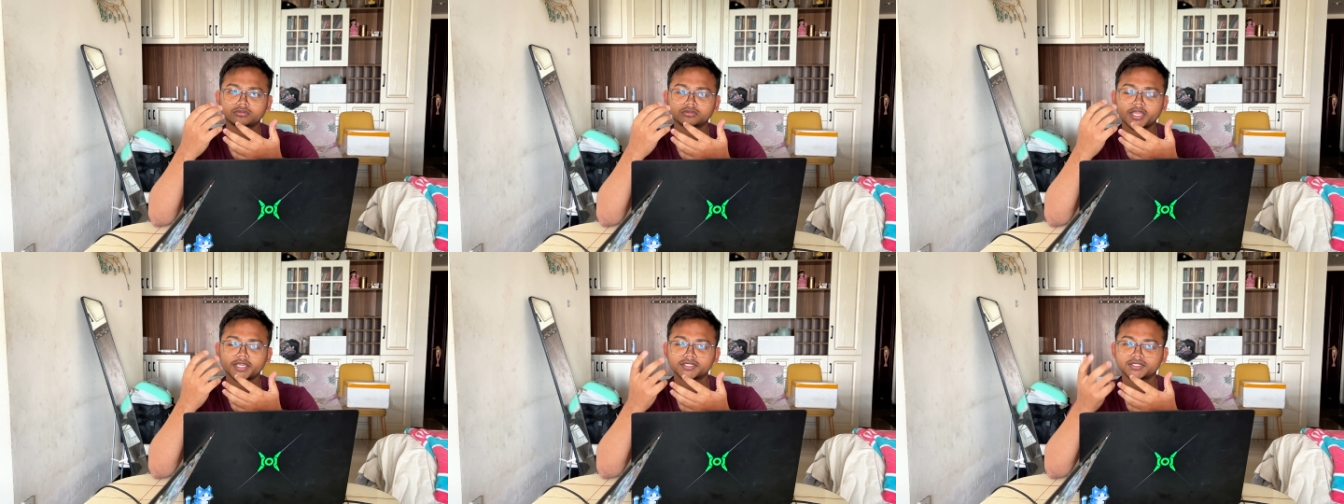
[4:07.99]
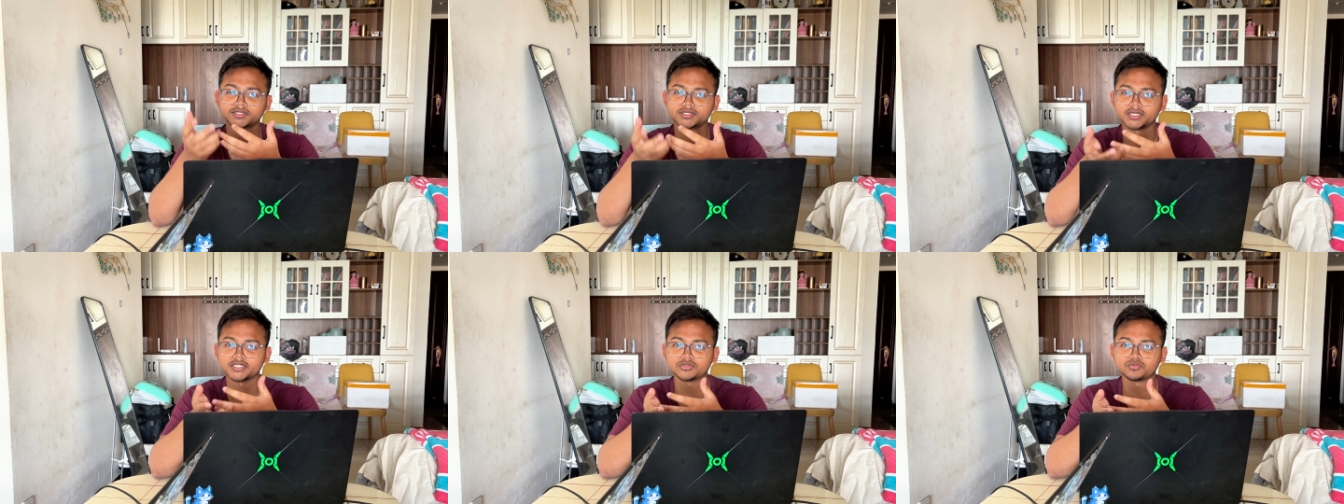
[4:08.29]

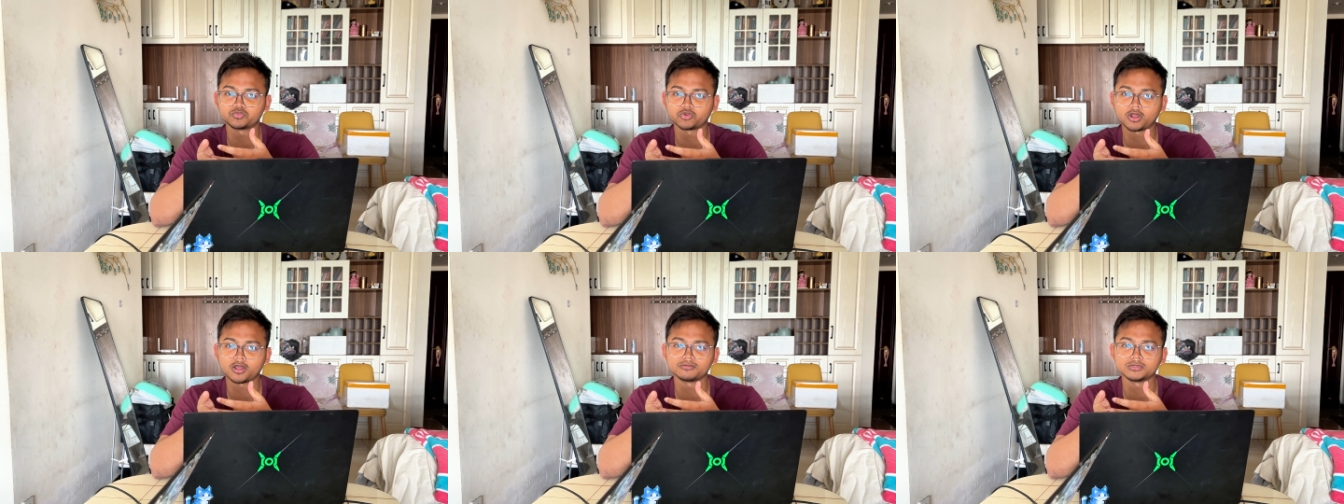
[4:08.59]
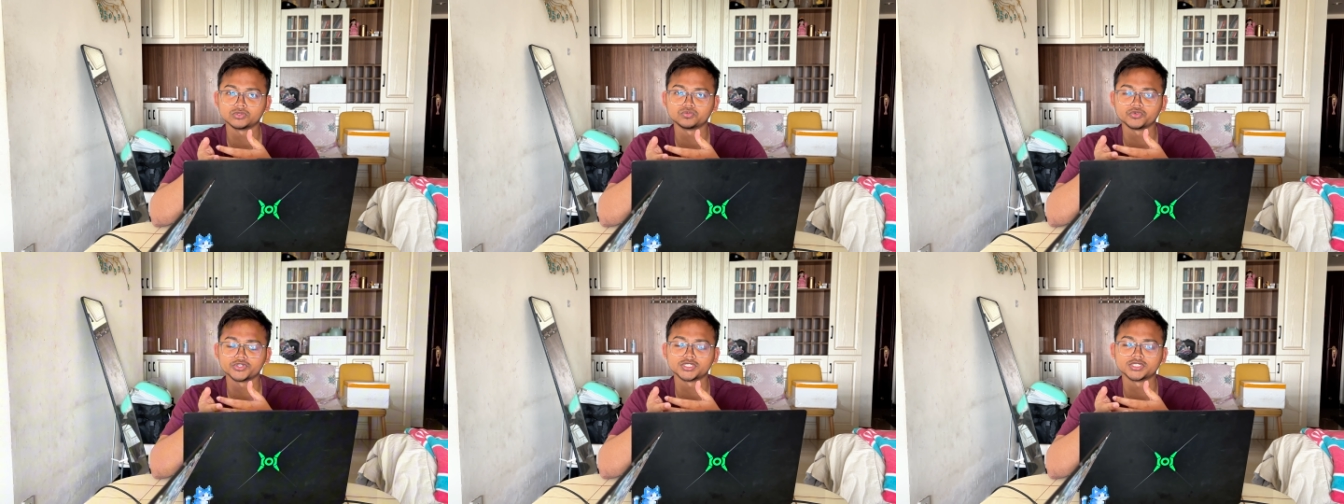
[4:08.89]
exercise
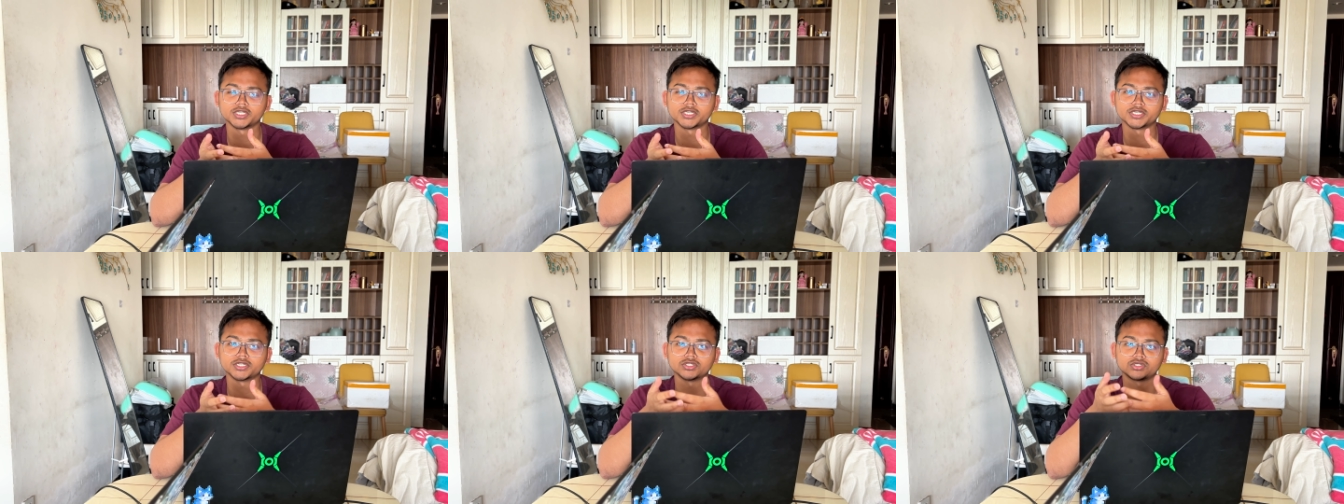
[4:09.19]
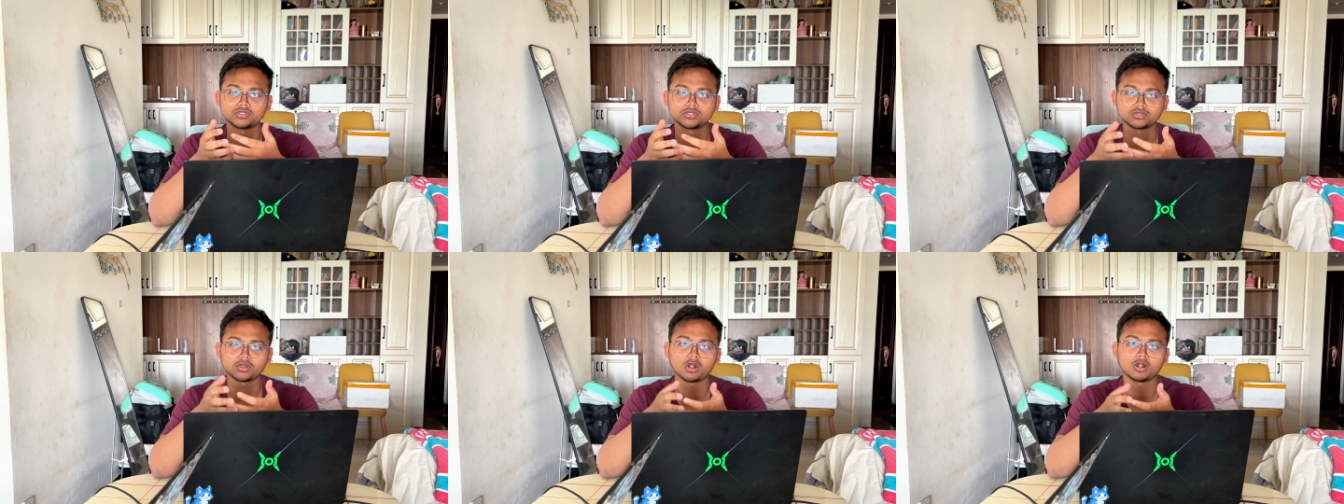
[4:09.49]
problem which they can
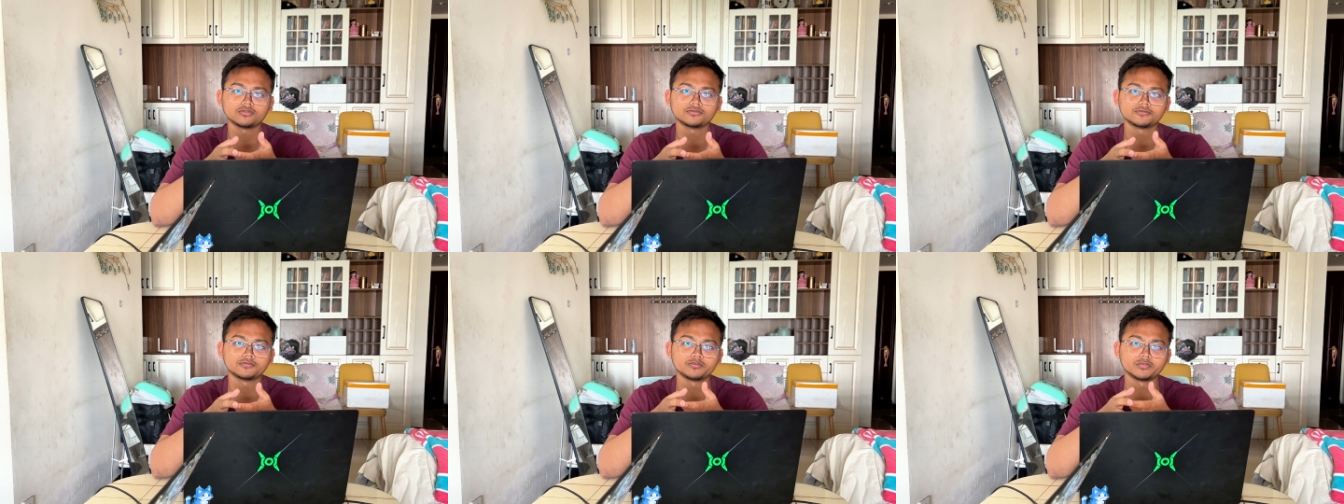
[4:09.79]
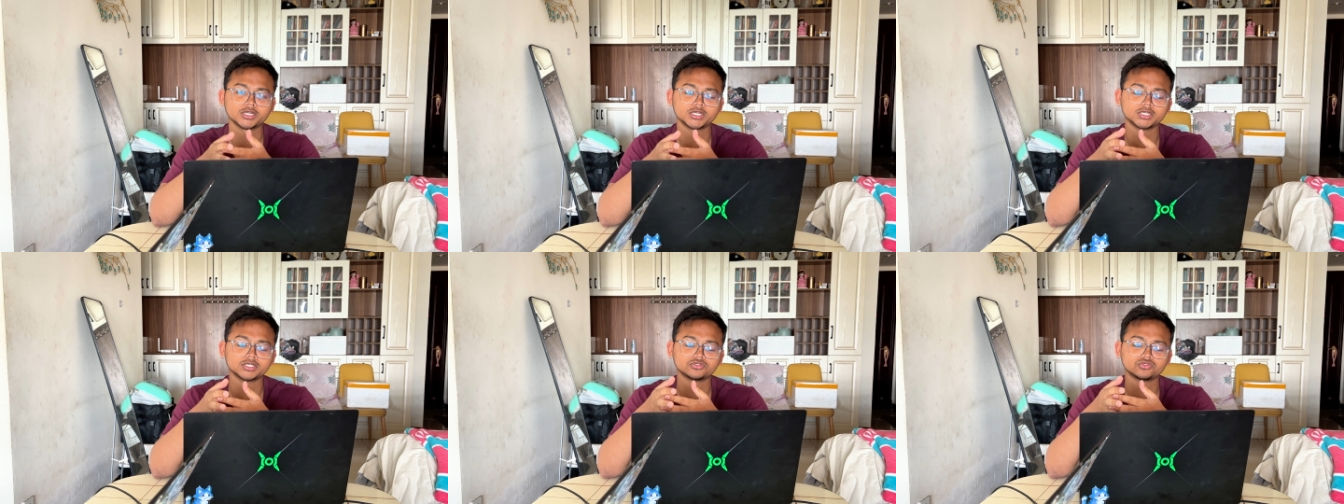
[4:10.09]
solve
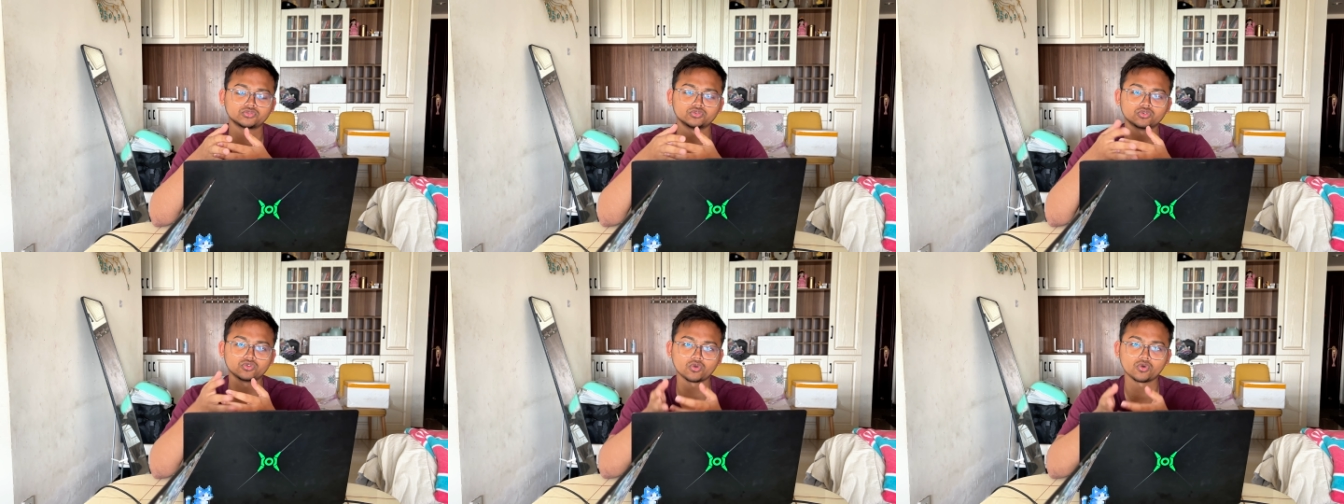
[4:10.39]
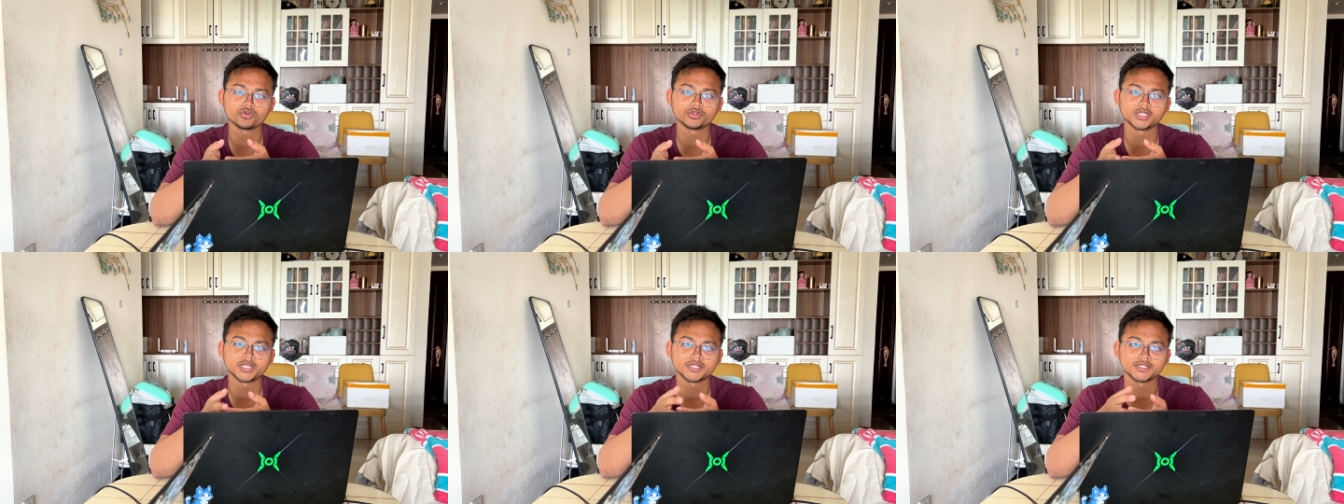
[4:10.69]
through
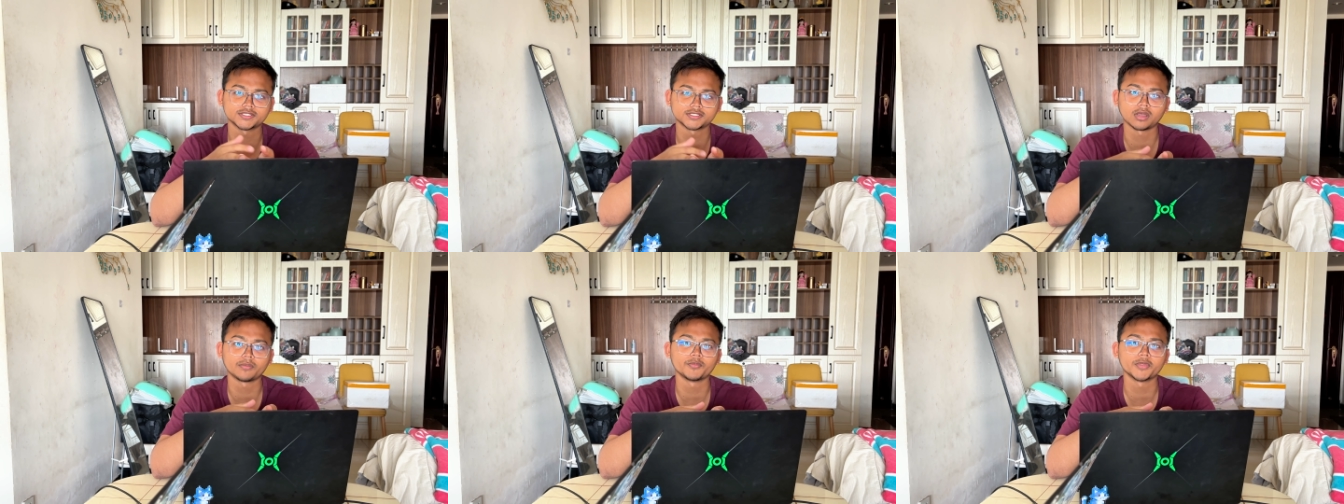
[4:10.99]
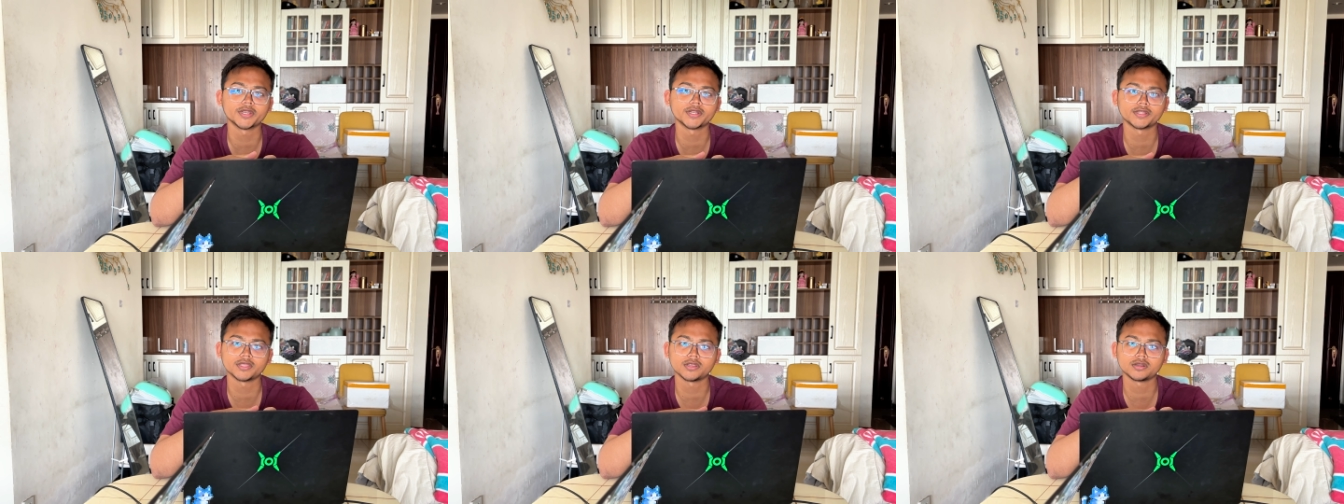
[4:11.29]
coding and
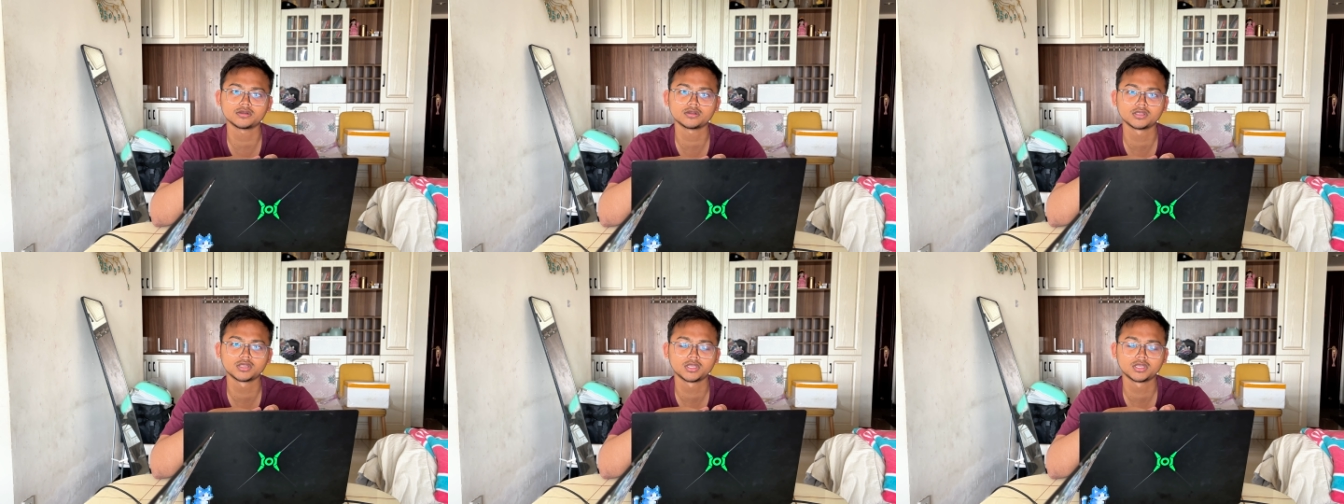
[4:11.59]
submit there.